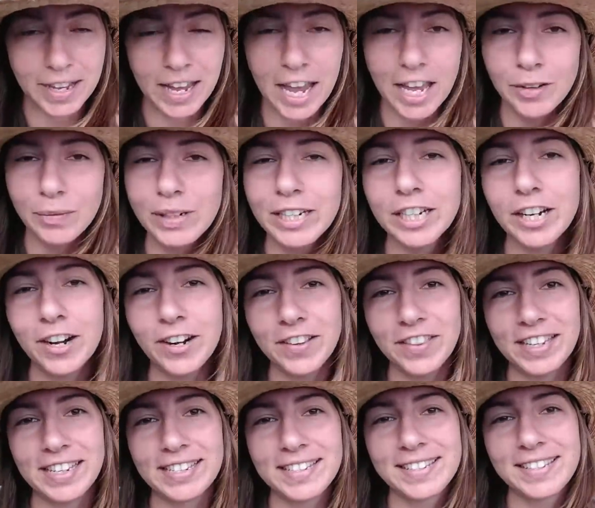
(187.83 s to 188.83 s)
And we call
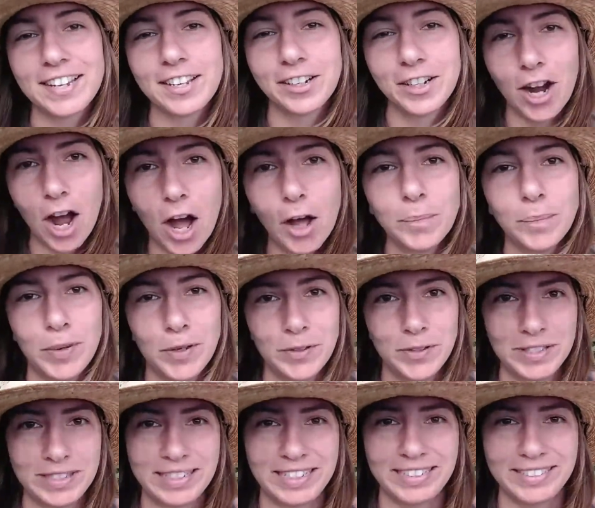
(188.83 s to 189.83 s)
this
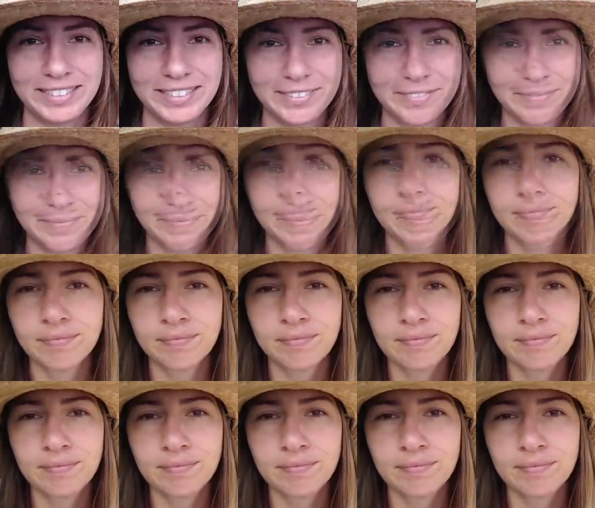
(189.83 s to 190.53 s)
composting.